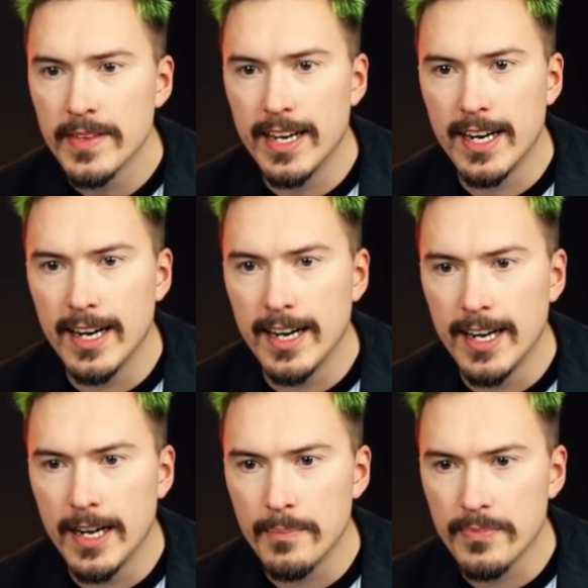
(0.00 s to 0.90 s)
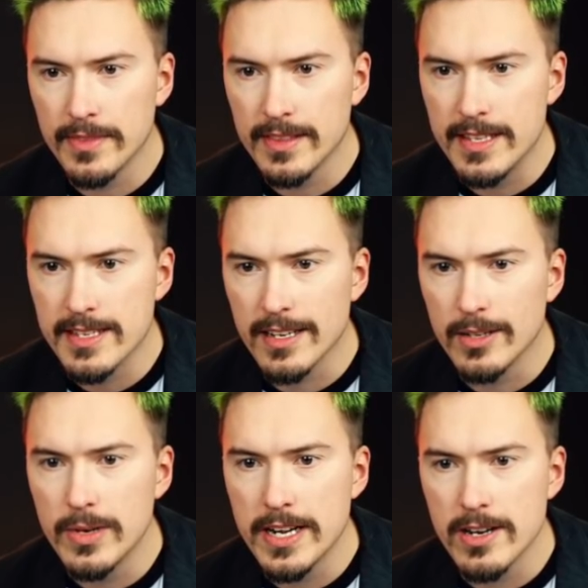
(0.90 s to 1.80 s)
The
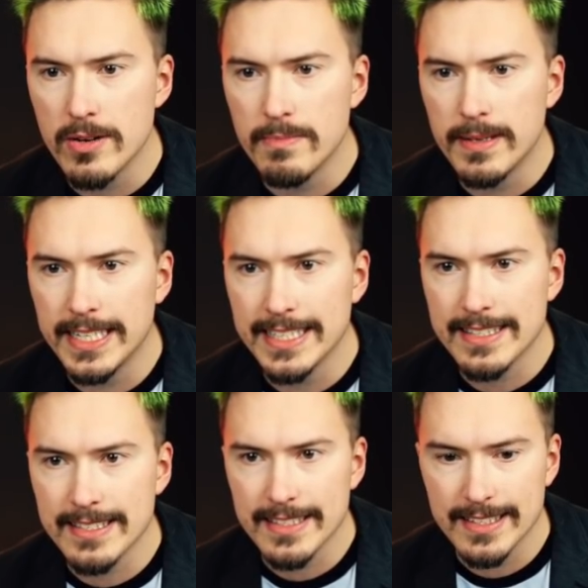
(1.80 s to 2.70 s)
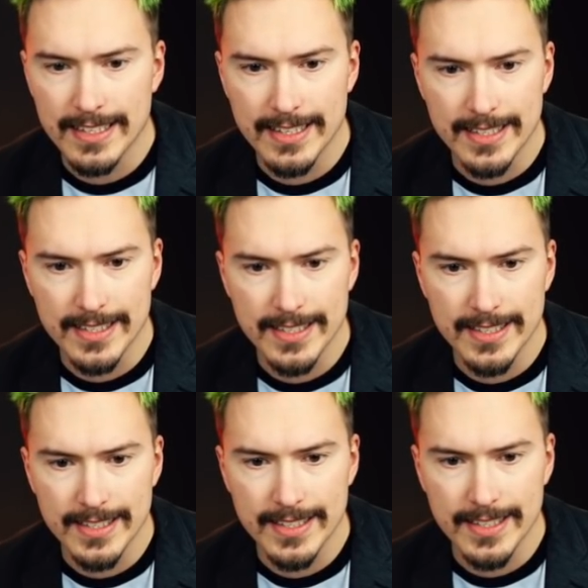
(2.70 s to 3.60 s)
slow window, but
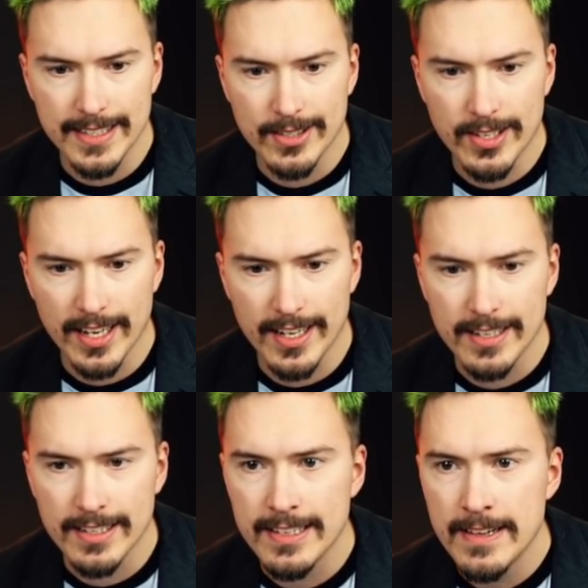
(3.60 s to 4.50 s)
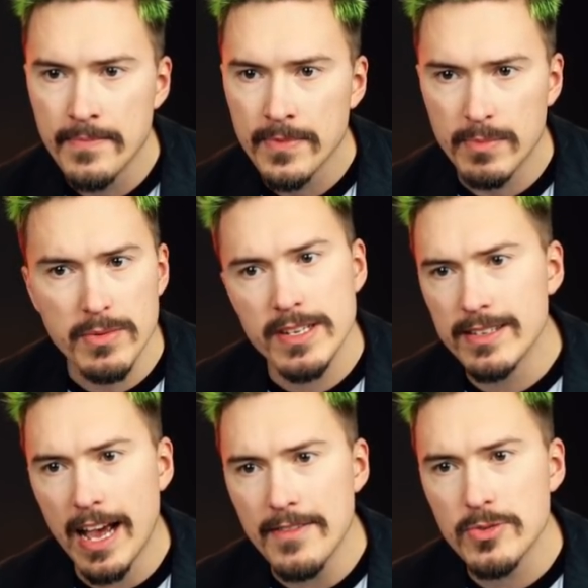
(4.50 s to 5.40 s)
okay. But we
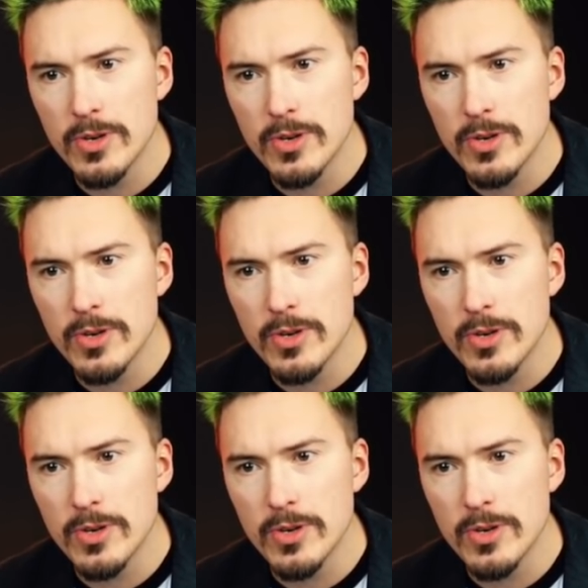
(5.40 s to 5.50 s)
haven't